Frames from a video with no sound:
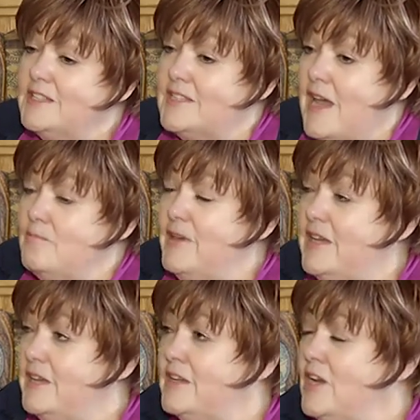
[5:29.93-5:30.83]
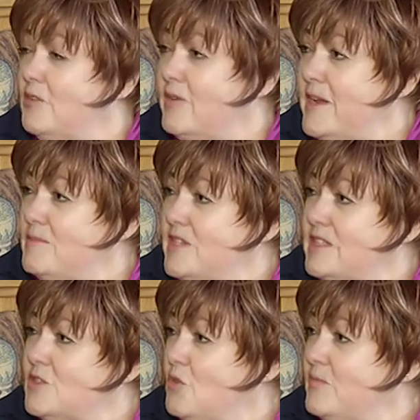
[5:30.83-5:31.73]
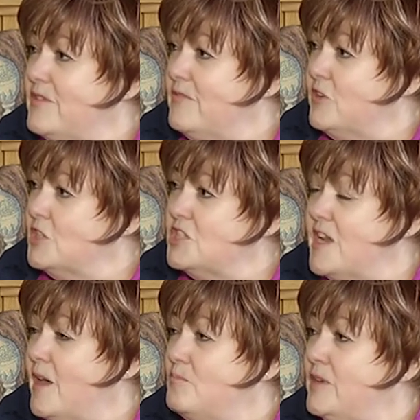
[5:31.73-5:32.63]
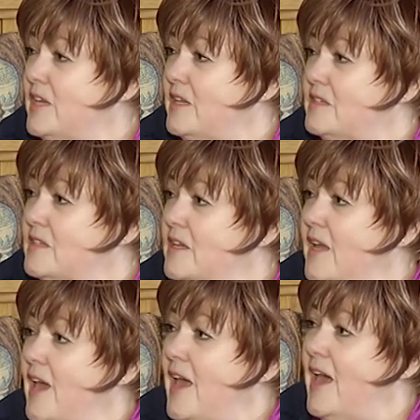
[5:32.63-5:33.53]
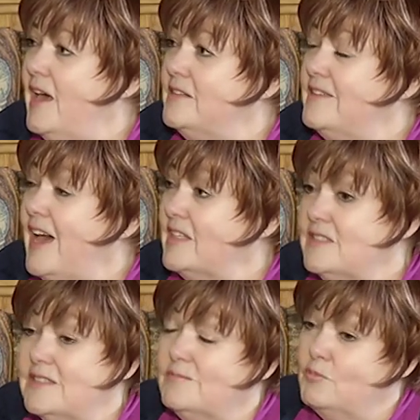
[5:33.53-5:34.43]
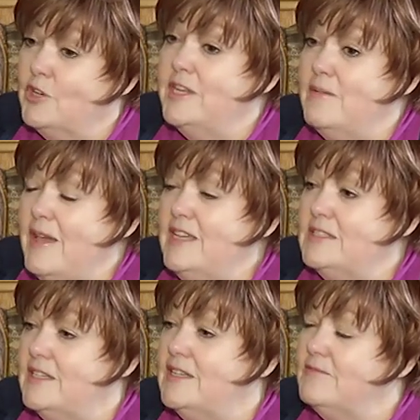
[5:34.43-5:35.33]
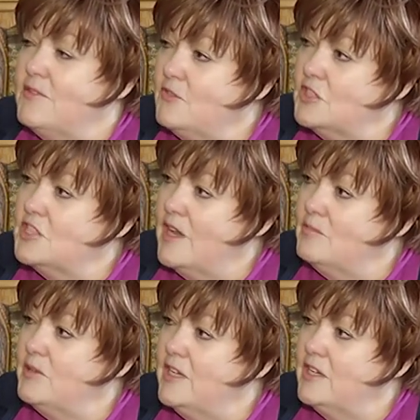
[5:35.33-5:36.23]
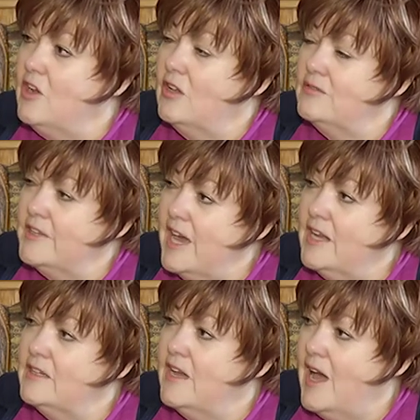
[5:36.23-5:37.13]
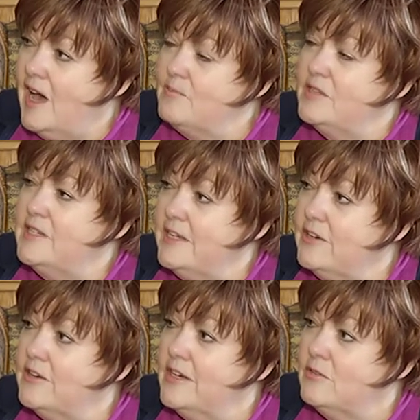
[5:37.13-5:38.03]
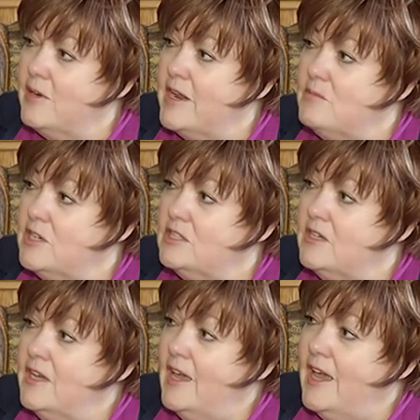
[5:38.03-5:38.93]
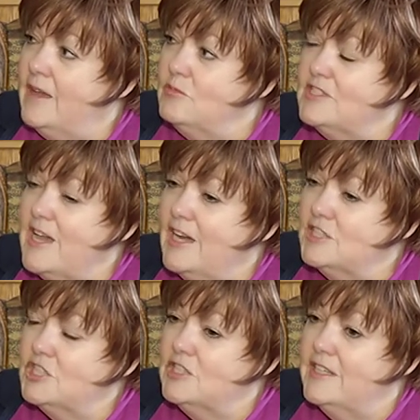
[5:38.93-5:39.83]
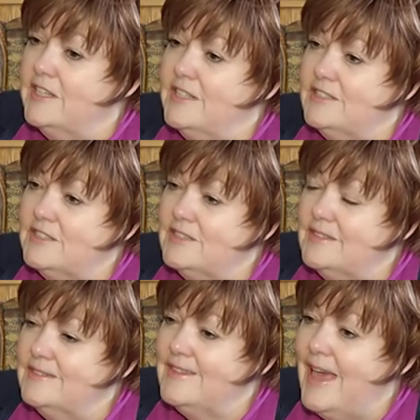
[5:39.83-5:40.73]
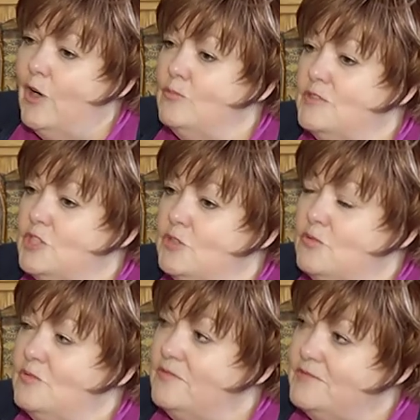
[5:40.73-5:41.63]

Stampede. Raymond is home of the first Stampede, and that's pretty amazing. The first Stampede in all of Canada happened here in Raymond and was actually helped to